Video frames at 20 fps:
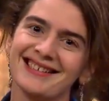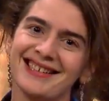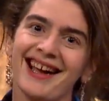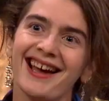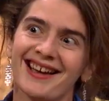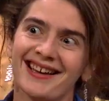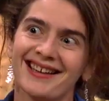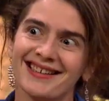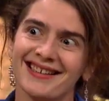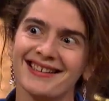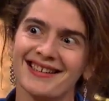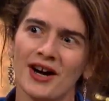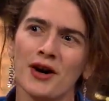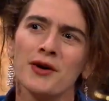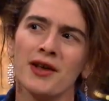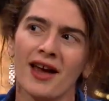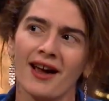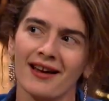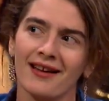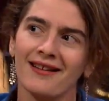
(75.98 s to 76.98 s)
Yeah. Oh,
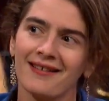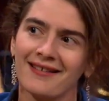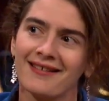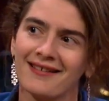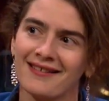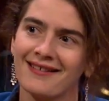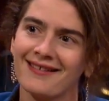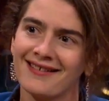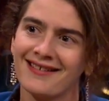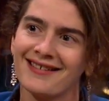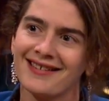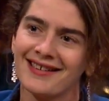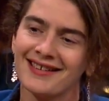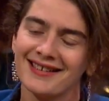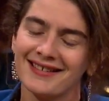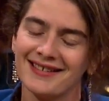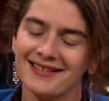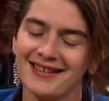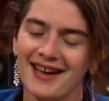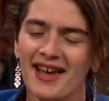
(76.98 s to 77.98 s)
yeah.
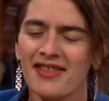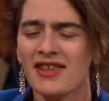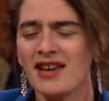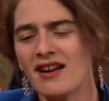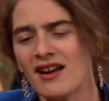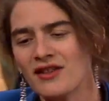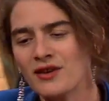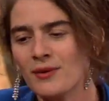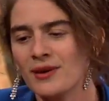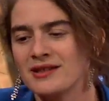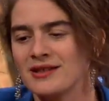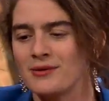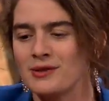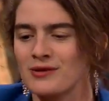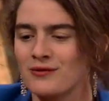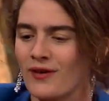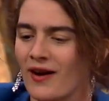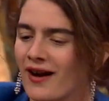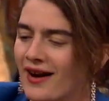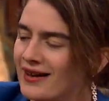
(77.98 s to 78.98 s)
I think otherwise he
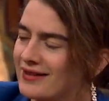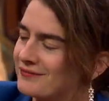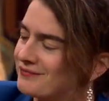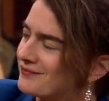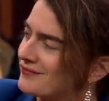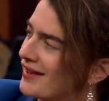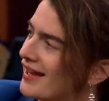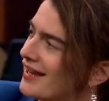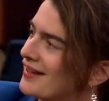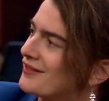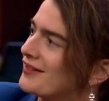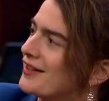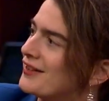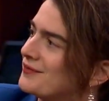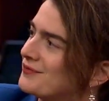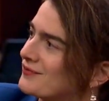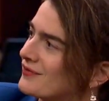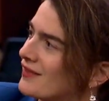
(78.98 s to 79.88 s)
was fine. I don't know.